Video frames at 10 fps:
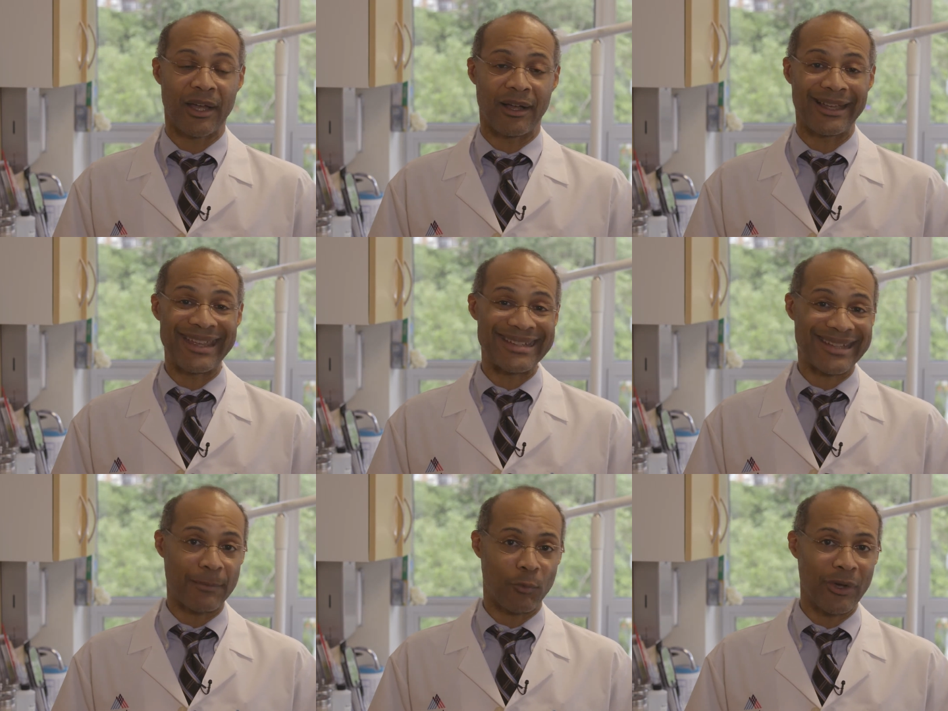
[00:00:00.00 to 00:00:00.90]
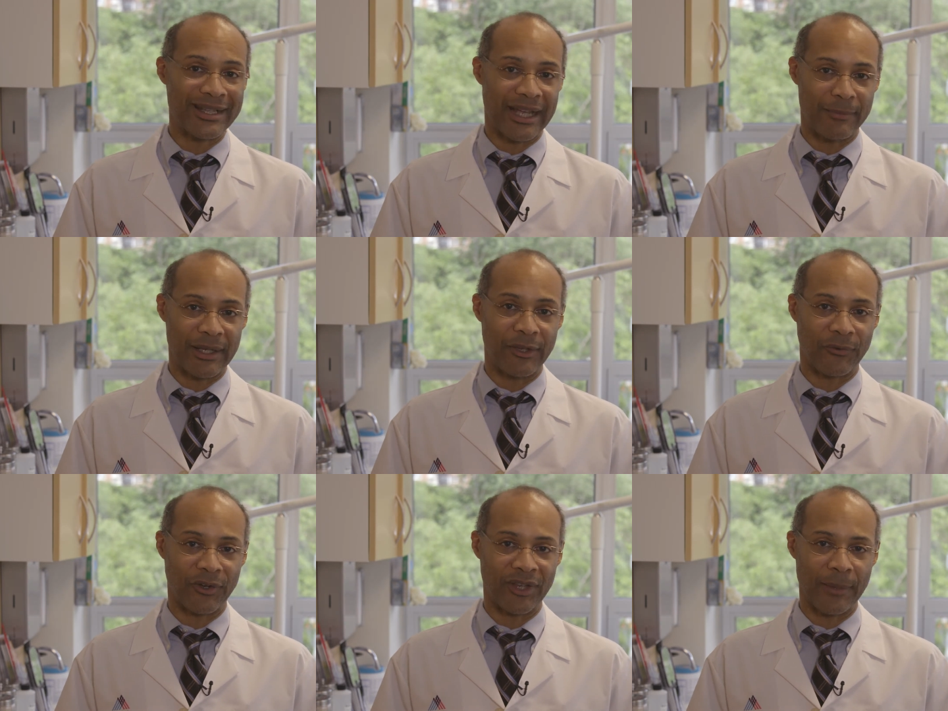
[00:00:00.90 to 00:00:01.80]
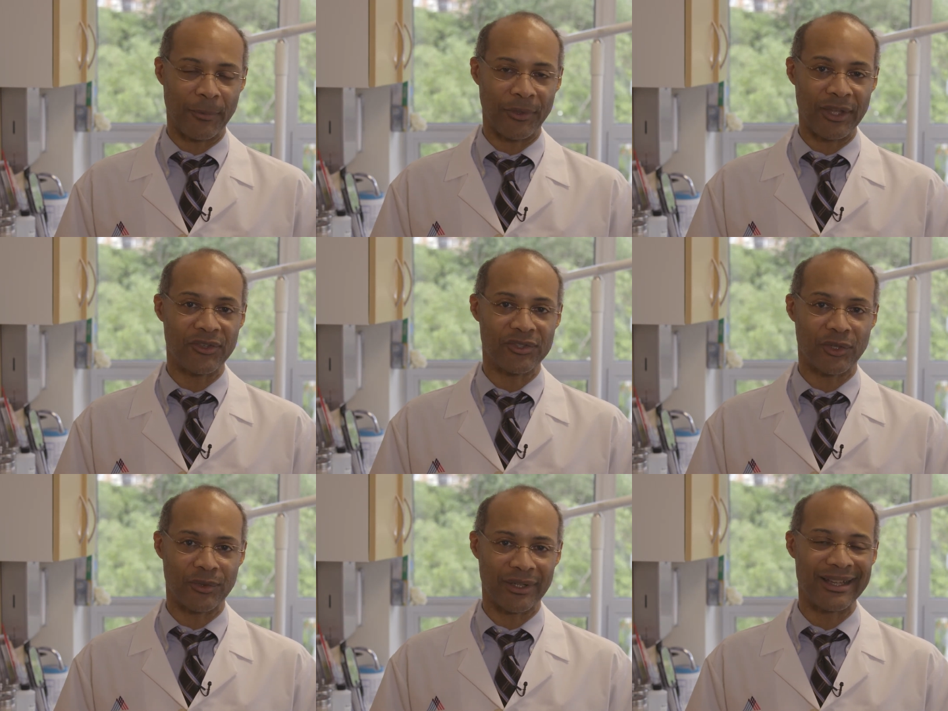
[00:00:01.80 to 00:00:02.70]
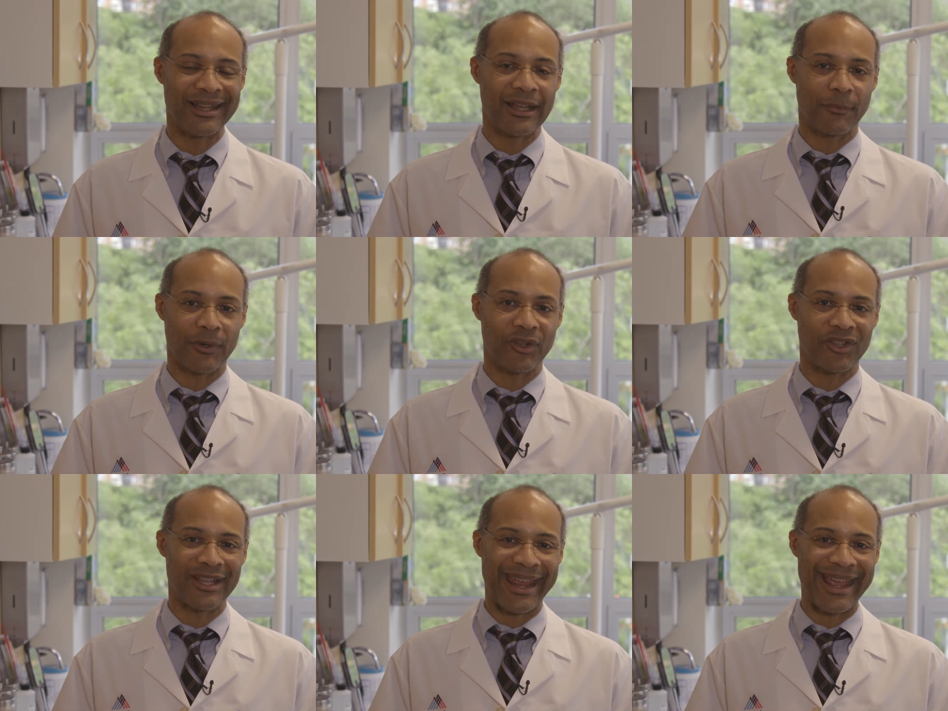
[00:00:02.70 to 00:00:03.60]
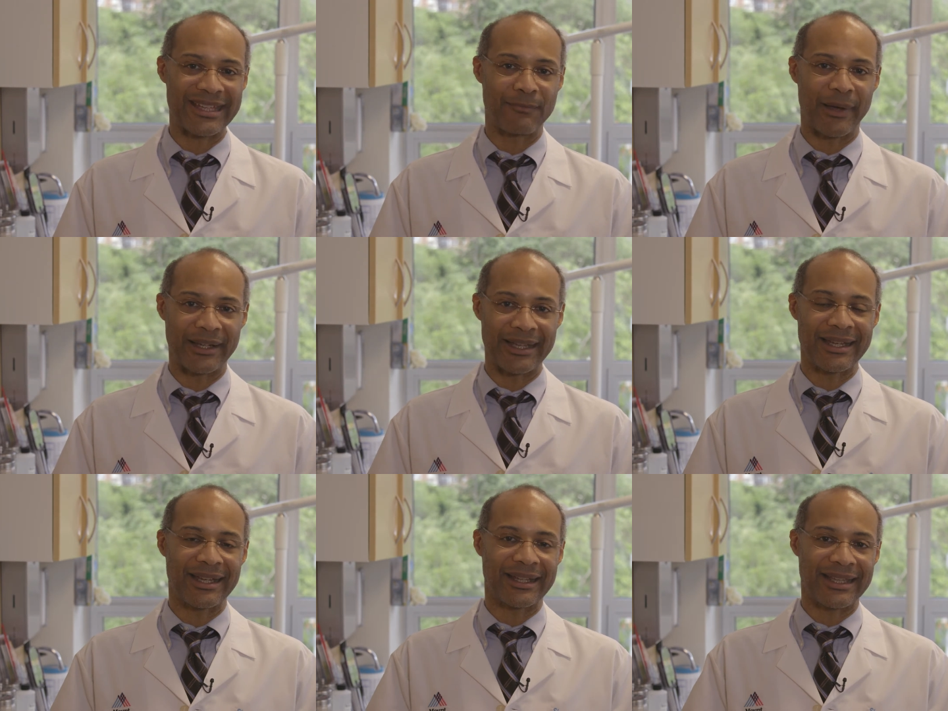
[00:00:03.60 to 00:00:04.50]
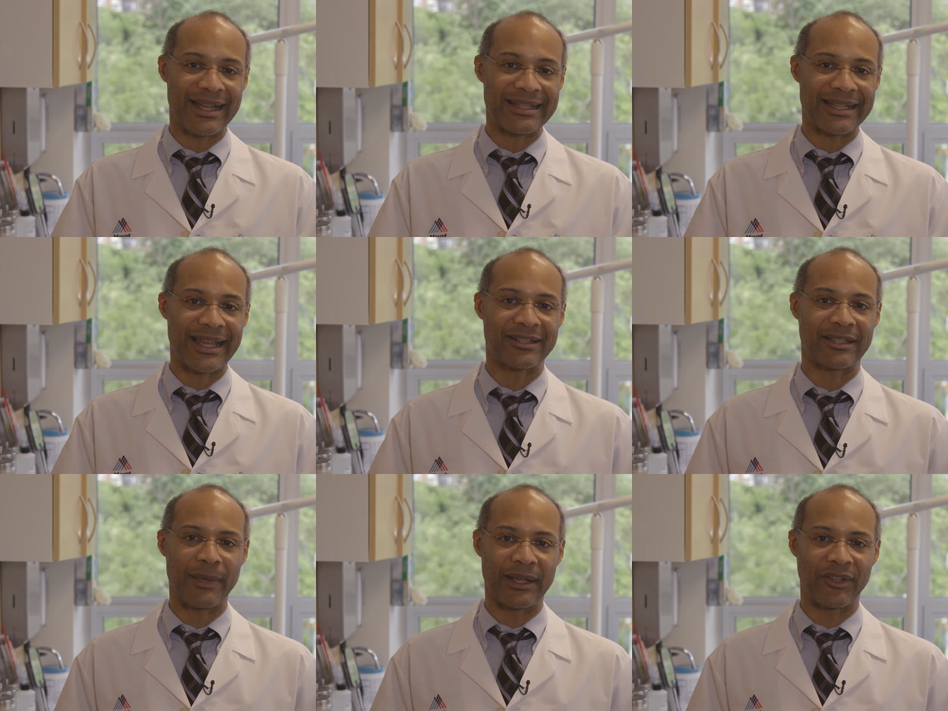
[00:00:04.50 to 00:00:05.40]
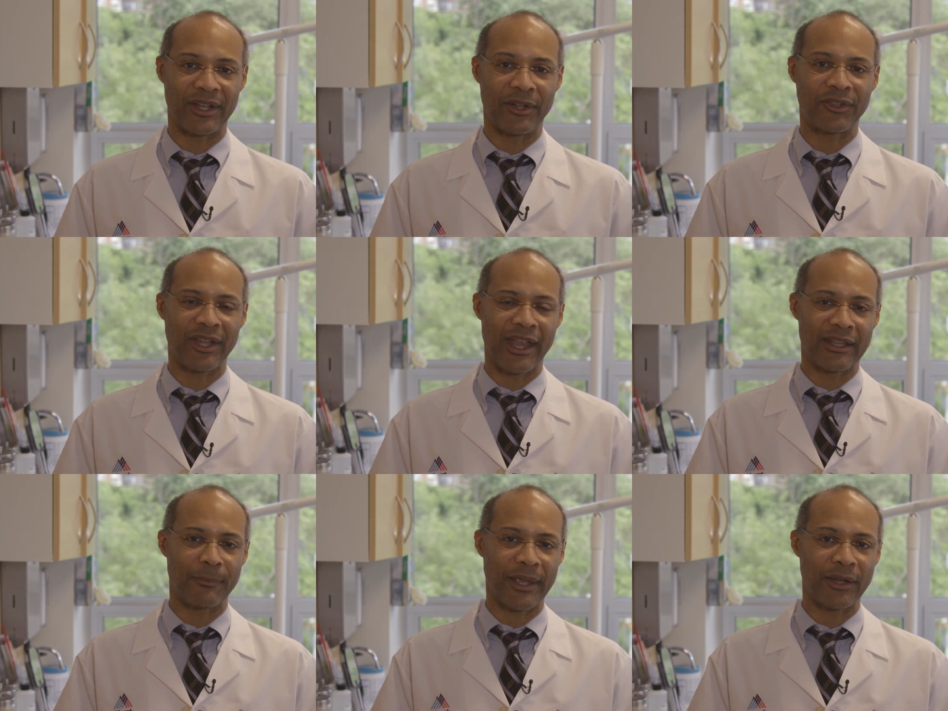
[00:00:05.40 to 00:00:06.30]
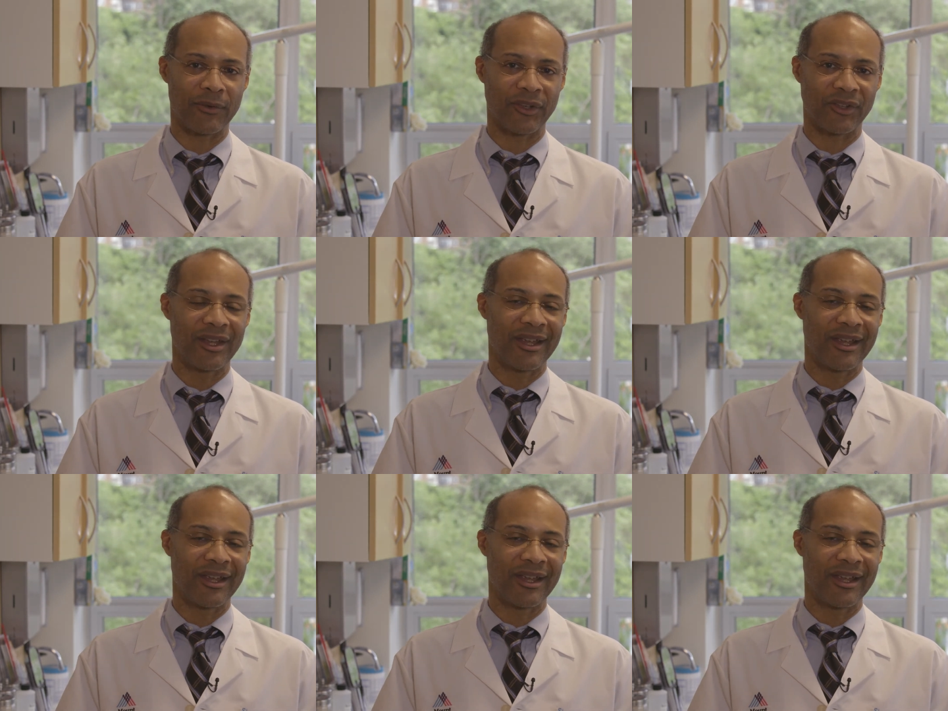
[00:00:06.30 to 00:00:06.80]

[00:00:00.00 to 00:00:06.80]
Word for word: Uh, in type 1 diabetes, for example, these children produce an antibody that attacks the beta cells and the pancreas